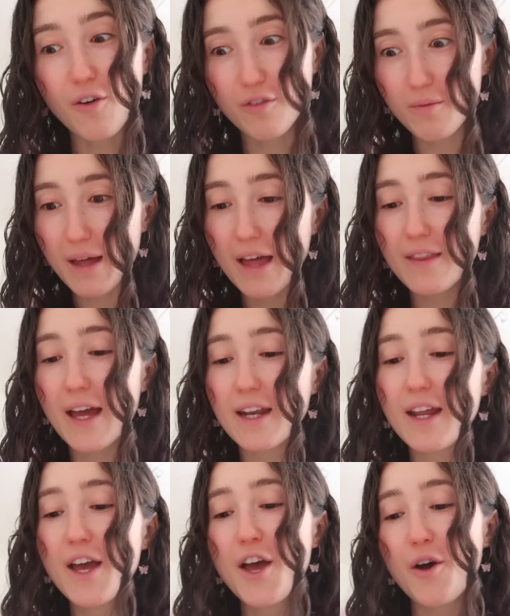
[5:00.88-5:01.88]
off from that
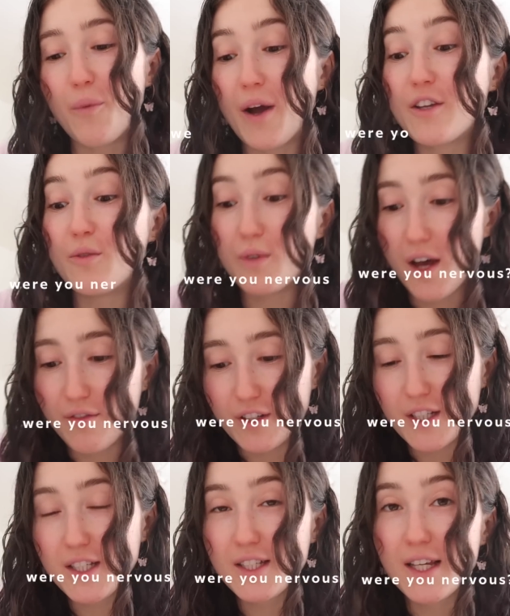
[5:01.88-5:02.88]
then, were you
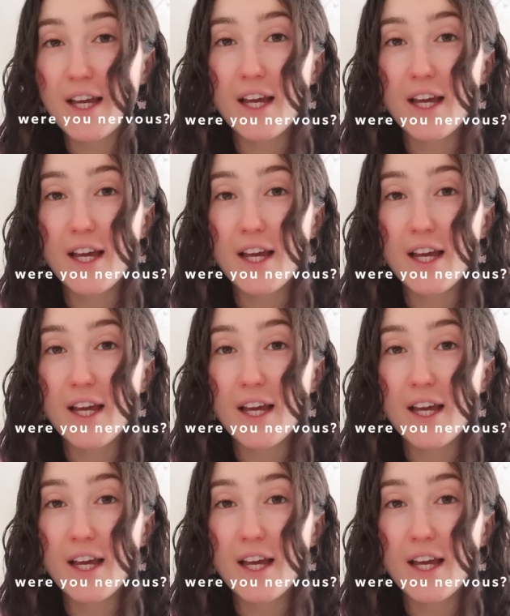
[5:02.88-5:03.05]
nervous?